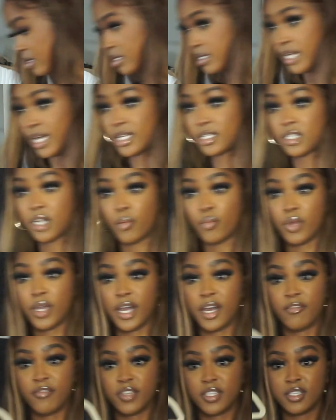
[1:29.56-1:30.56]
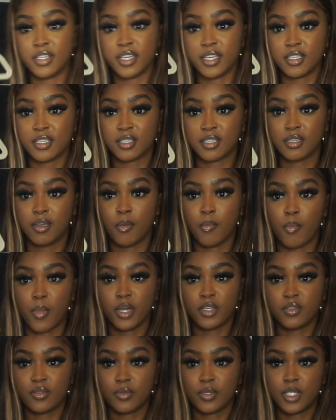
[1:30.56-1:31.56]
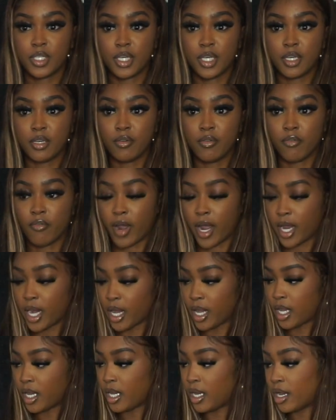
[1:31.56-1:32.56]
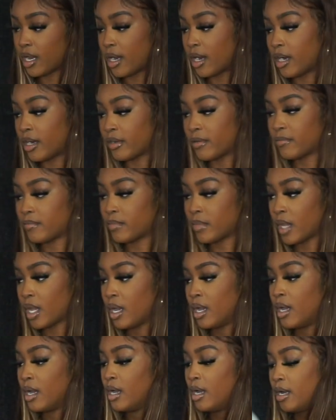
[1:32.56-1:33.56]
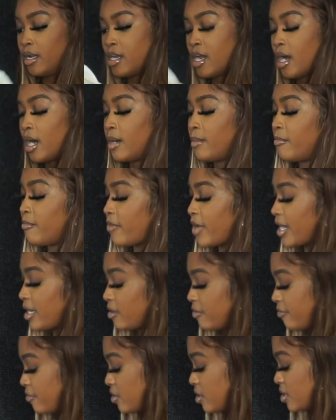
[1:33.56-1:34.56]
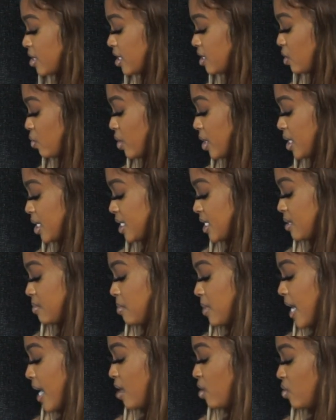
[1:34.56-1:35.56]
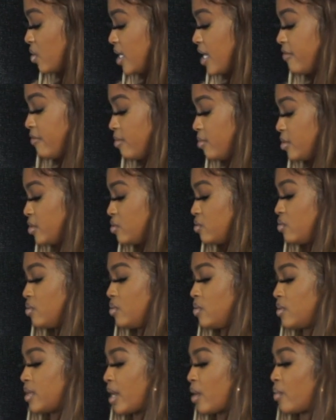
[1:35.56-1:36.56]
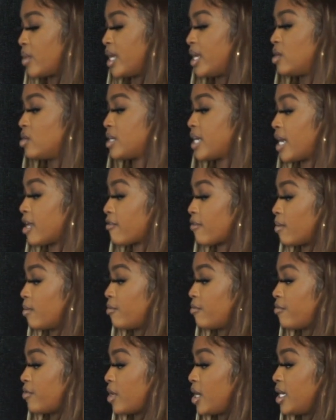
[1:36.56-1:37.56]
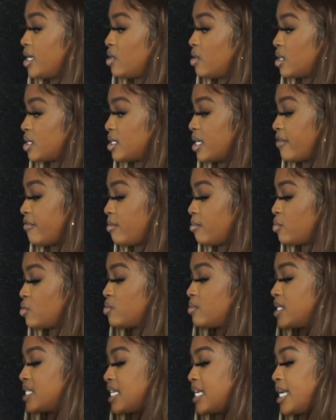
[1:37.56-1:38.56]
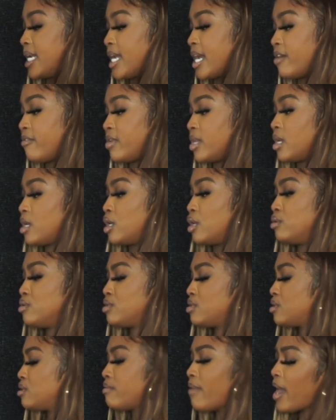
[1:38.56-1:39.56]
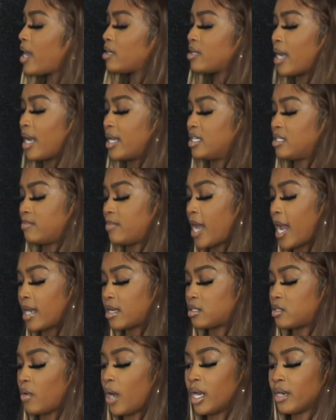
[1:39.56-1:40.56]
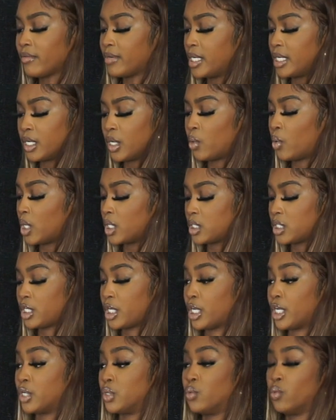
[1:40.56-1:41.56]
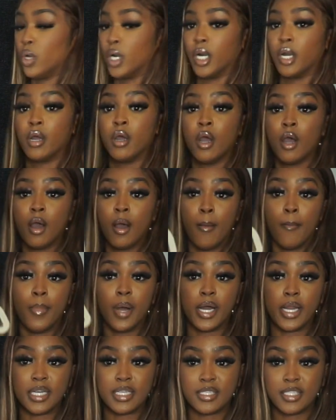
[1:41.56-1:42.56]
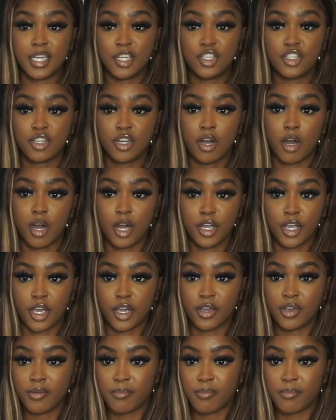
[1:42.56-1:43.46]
the next top we have is this muscle tee right here. Now I'm very confused as to whether this is black or navy blue. Like when I look at it from afar, it looks navy blue, but then I got really close to it and it's black, so I don't really know what's going on. But it says Chicago